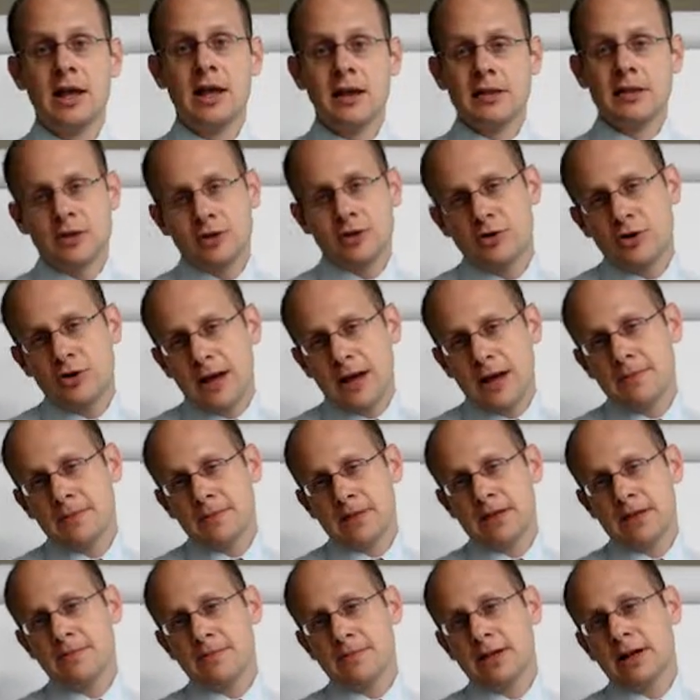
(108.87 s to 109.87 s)
So you have
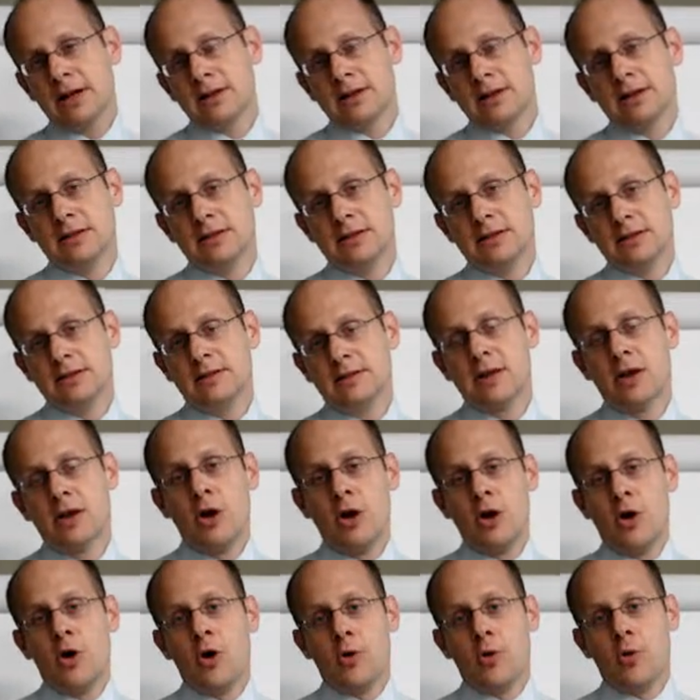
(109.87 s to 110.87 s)
several centers
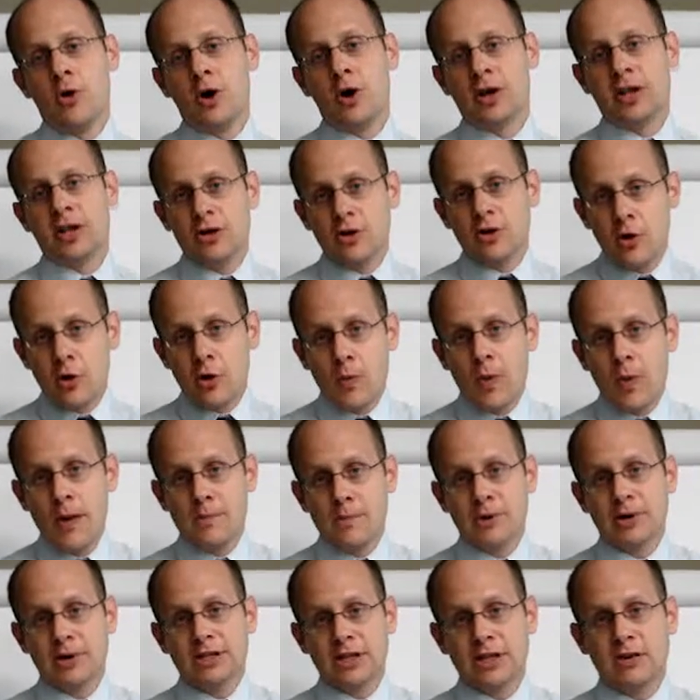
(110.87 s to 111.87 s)
working on one
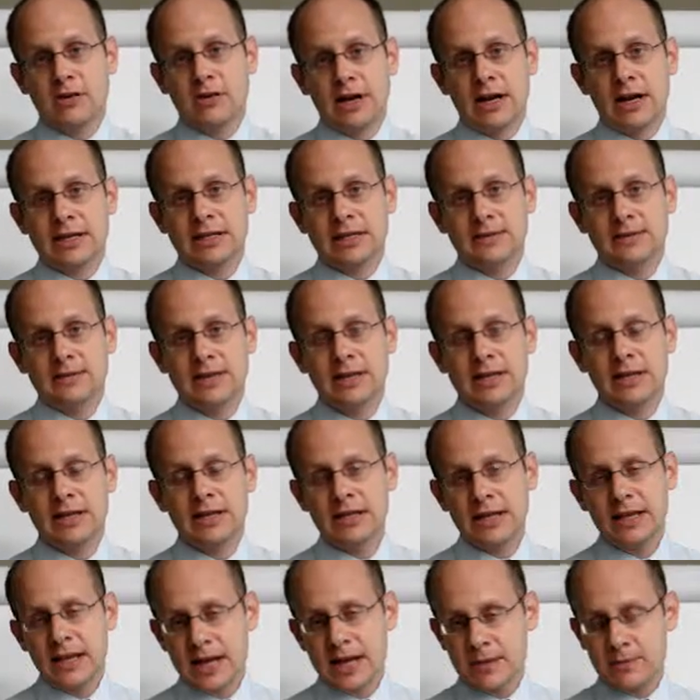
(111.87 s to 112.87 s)
particular activity, and
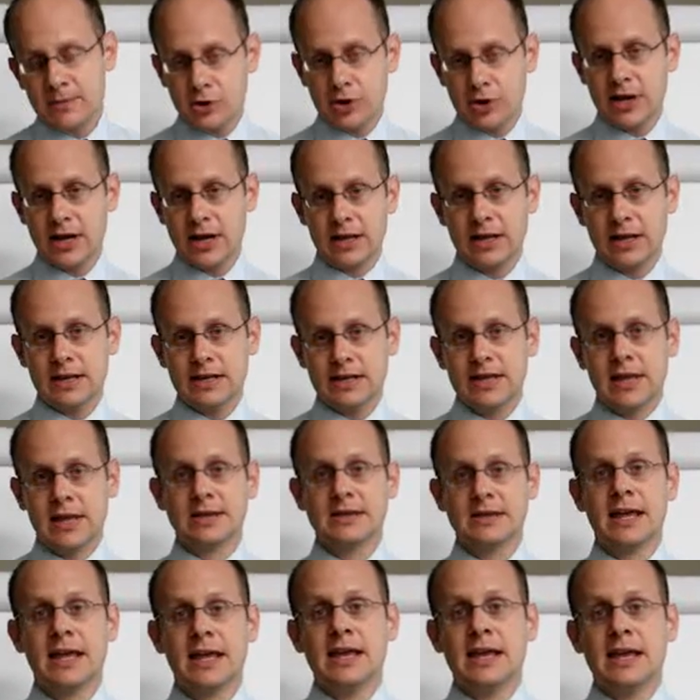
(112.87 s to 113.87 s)
they have organized
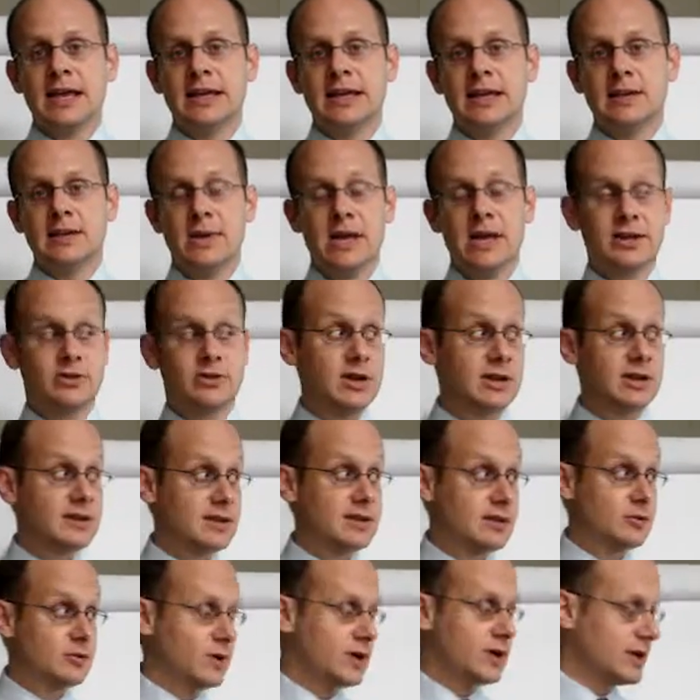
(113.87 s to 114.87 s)
that in a matrix
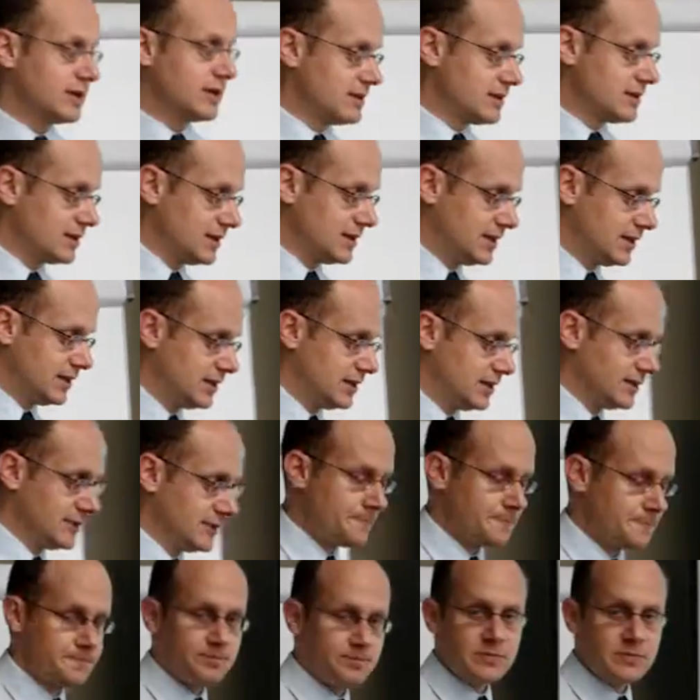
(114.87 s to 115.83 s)
that we can see here.